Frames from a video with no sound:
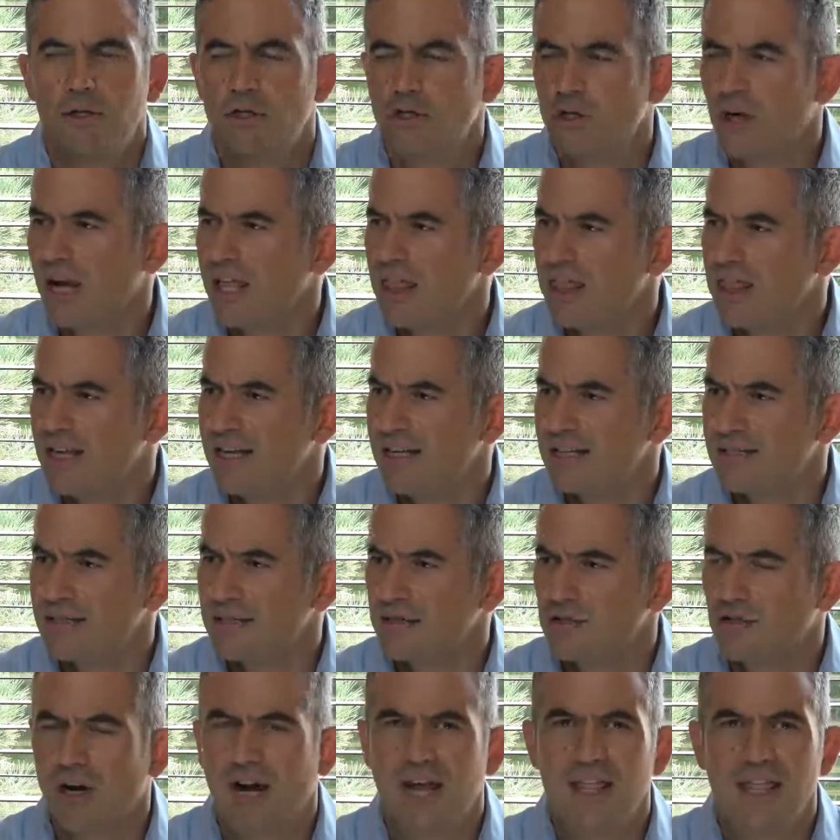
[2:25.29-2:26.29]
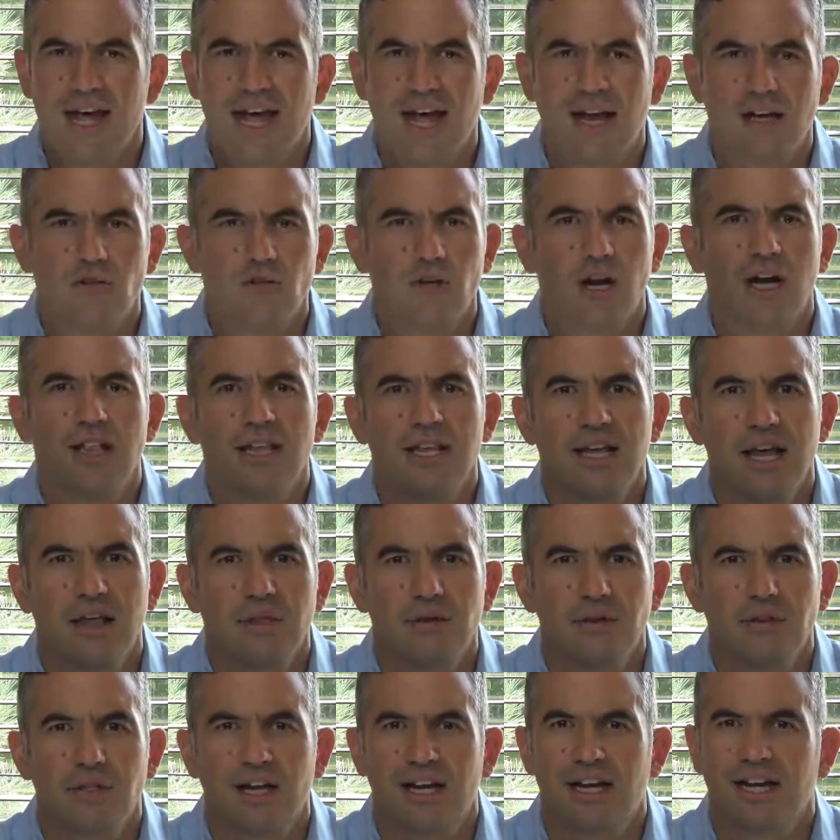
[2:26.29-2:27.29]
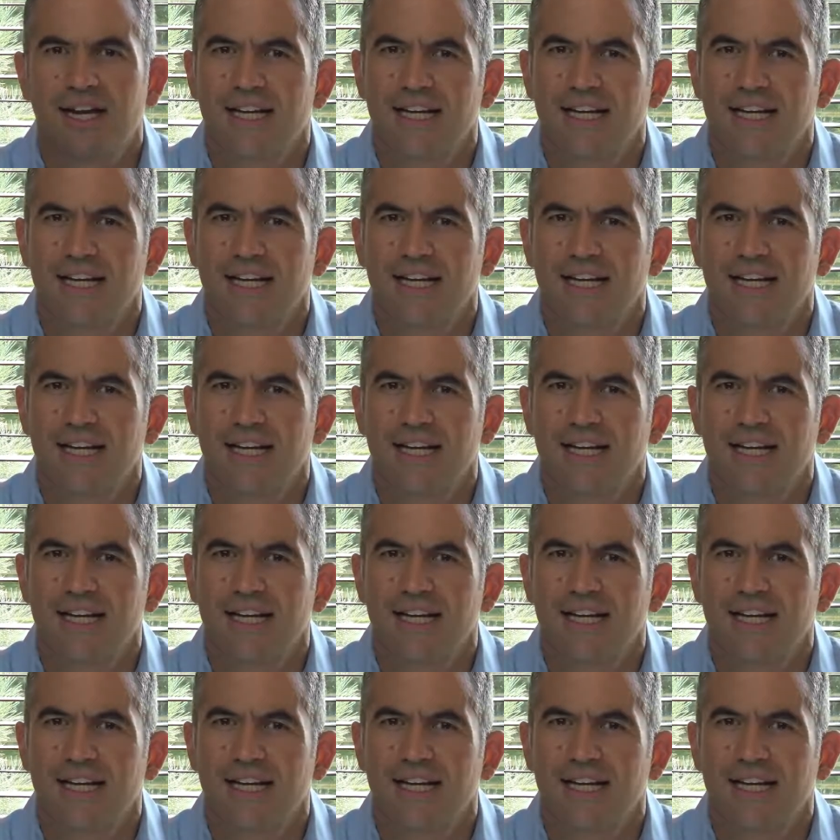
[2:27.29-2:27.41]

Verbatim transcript: Try this, try that, try the other thing.